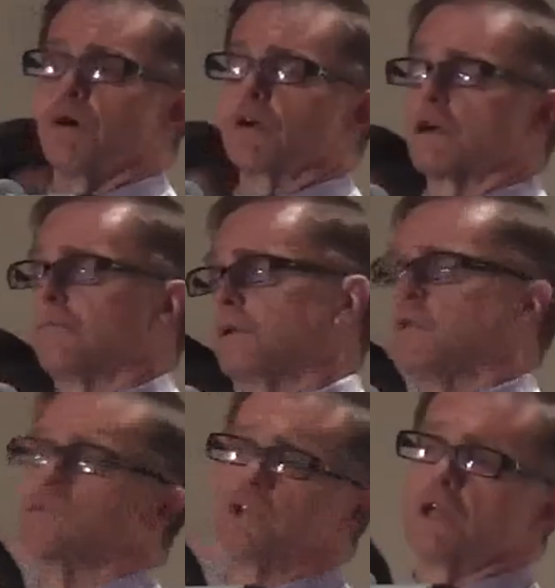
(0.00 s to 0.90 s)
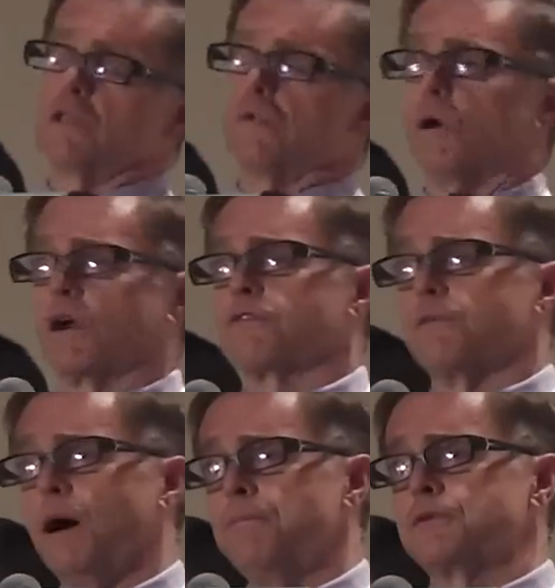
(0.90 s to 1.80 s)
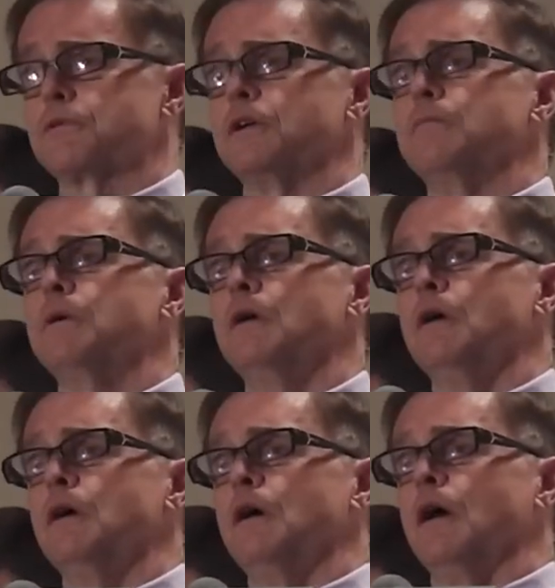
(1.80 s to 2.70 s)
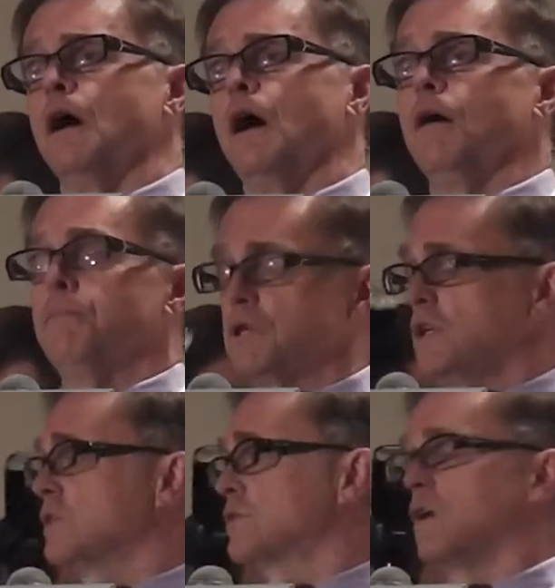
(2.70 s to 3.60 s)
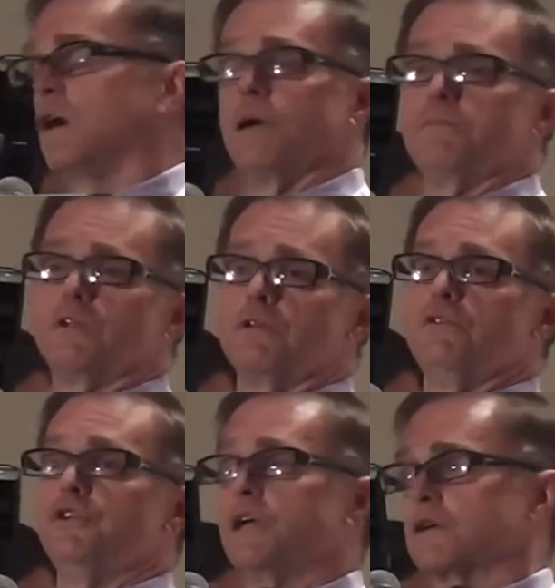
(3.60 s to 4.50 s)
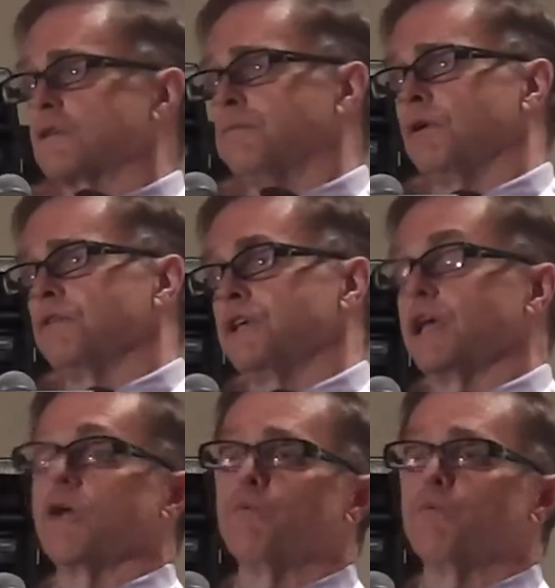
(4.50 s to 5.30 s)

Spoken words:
Water Company that was taking the water from upstream. But it takes time to you get to the point of saying, and